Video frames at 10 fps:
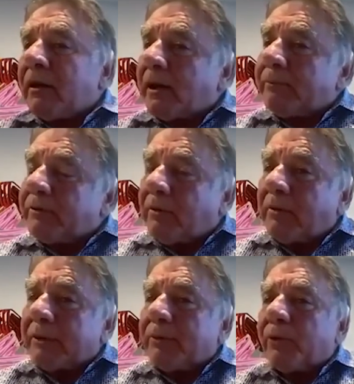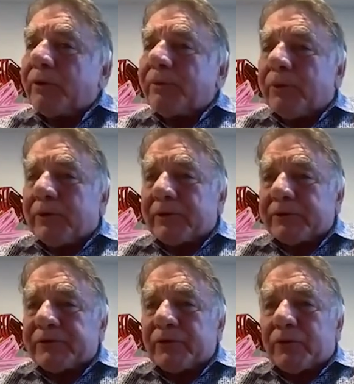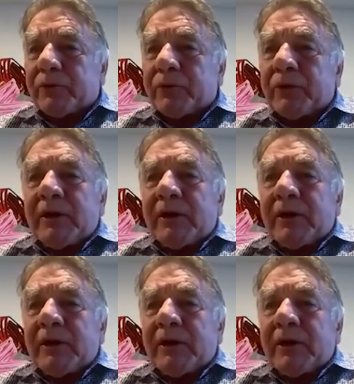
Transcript: And probably more important to us all